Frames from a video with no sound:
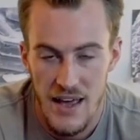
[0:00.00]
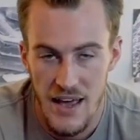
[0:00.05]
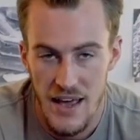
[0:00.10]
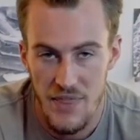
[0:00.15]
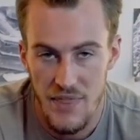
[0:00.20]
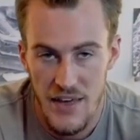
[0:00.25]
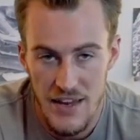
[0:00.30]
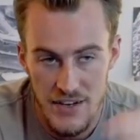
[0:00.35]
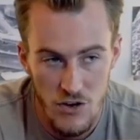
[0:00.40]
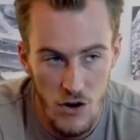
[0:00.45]

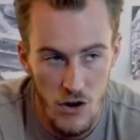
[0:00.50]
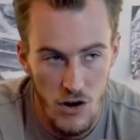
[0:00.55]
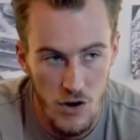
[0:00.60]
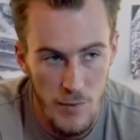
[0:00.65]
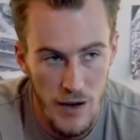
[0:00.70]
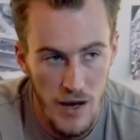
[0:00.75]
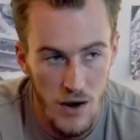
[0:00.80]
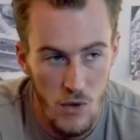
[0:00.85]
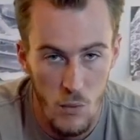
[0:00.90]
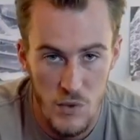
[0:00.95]
and they talk
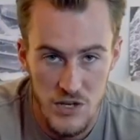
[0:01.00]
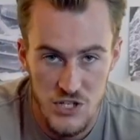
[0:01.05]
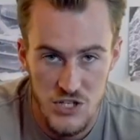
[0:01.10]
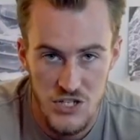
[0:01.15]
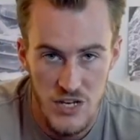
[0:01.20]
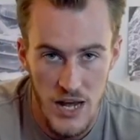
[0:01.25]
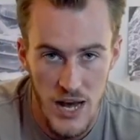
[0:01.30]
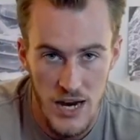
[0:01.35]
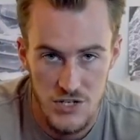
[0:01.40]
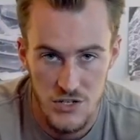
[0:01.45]
about which
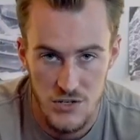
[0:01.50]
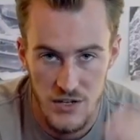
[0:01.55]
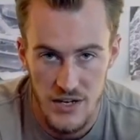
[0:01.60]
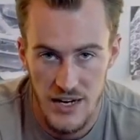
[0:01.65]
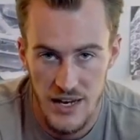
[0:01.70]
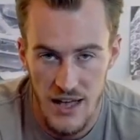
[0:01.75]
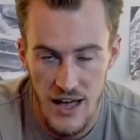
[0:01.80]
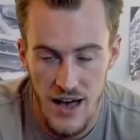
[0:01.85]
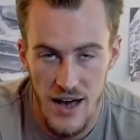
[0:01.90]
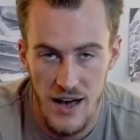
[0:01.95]
stocks are
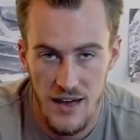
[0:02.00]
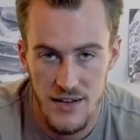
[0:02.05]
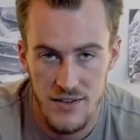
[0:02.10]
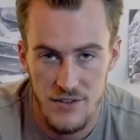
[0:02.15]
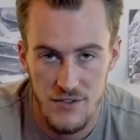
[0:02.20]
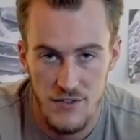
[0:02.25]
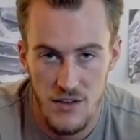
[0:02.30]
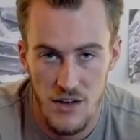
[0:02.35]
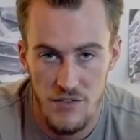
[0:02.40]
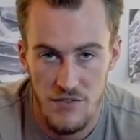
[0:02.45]
getting hot
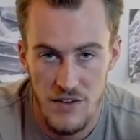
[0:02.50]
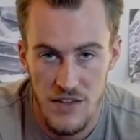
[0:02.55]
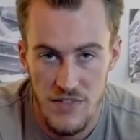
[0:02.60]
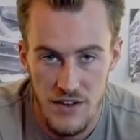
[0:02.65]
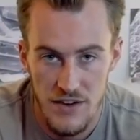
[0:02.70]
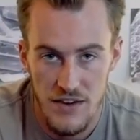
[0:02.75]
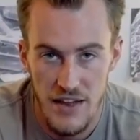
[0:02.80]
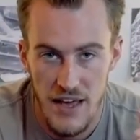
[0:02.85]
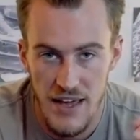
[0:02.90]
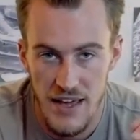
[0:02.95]
and stuff in
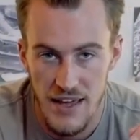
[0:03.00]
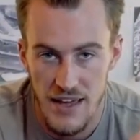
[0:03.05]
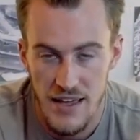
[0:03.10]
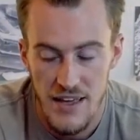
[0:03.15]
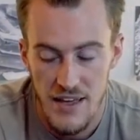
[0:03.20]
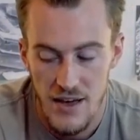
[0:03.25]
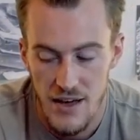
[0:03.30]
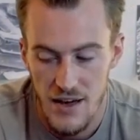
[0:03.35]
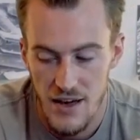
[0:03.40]
the day.